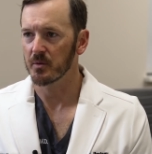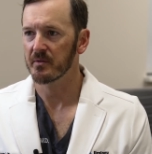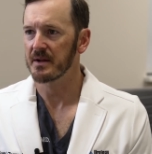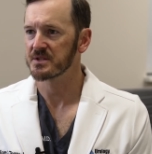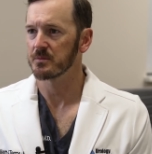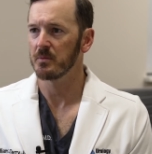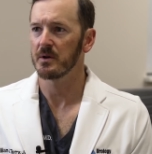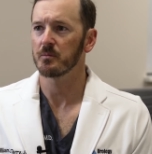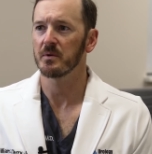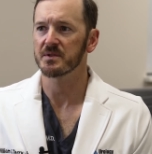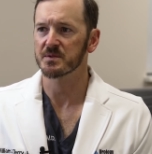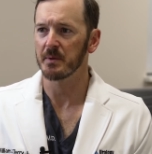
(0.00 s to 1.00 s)
We've got
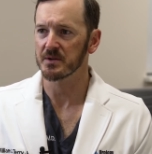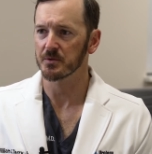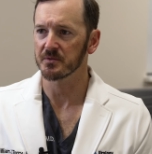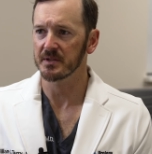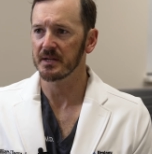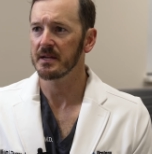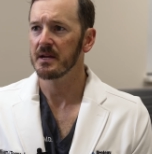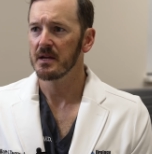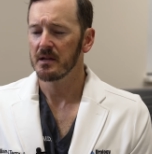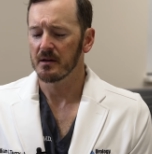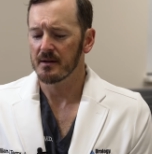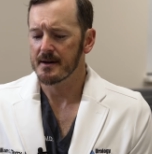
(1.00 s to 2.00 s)
someone with a specialty
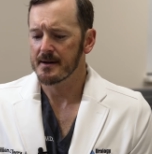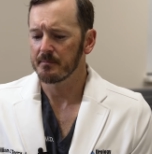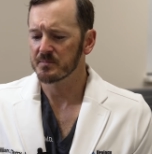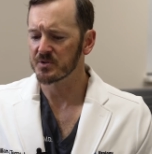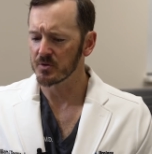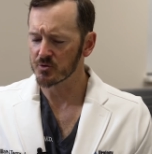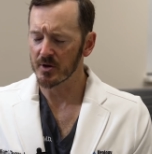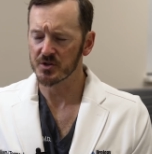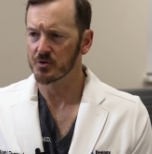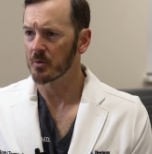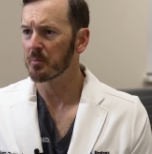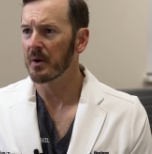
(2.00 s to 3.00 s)
to
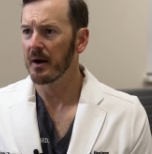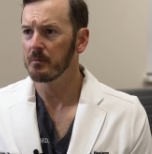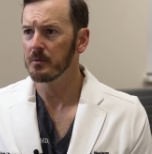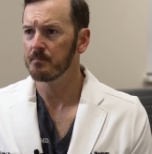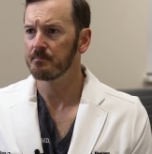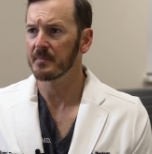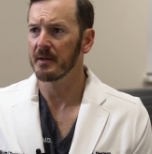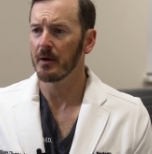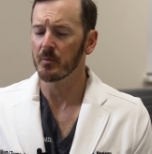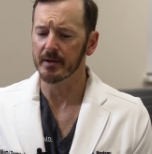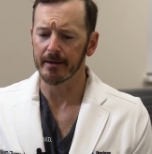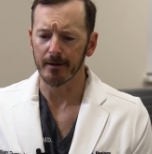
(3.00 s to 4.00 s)
address your problem.
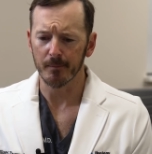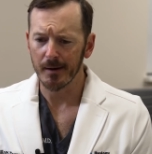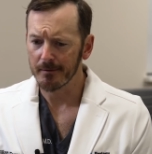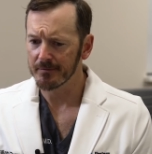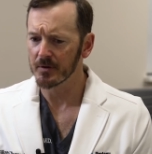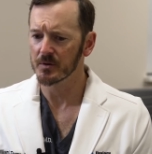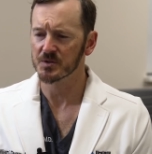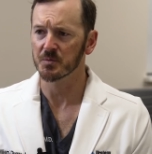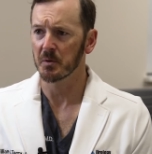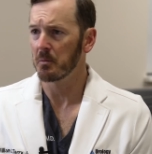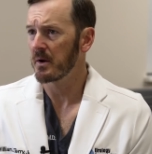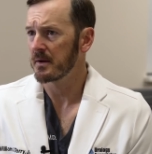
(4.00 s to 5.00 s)
We care about folks.
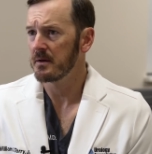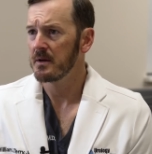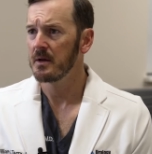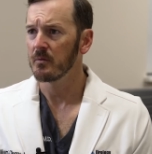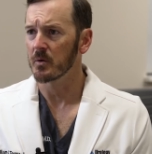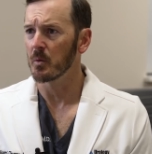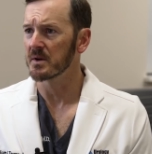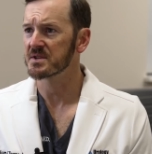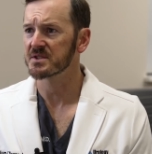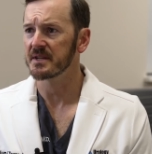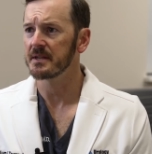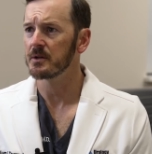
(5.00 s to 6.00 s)
We want to
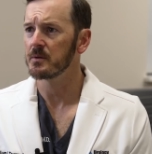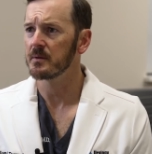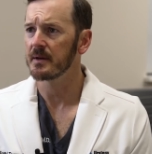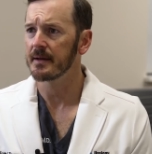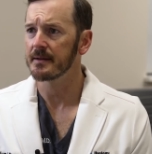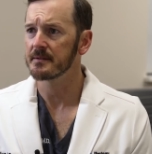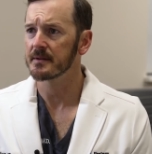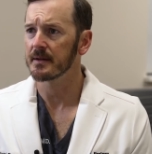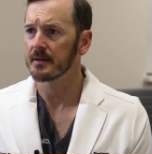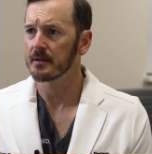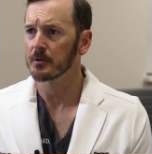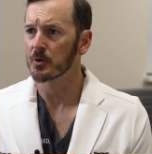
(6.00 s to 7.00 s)
see you and
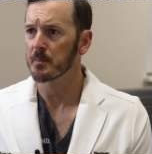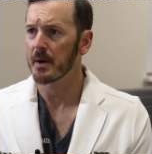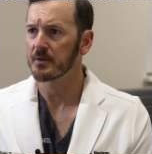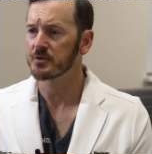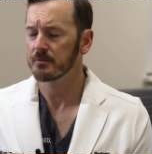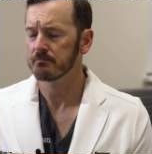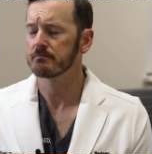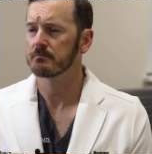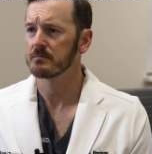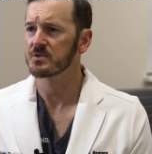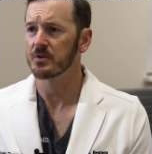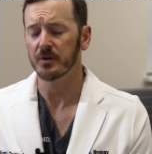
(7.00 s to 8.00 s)
learn about you.
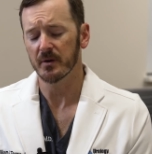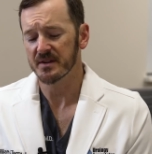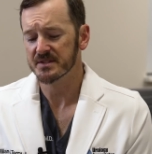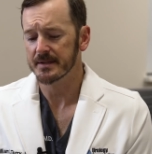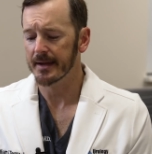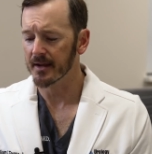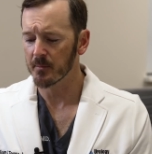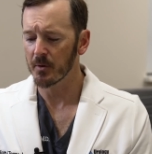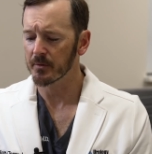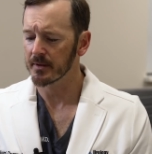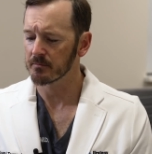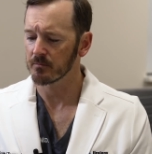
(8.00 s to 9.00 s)
So don't hesitate, come
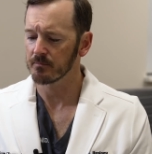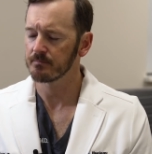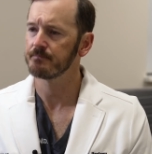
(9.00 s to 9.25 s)
on in.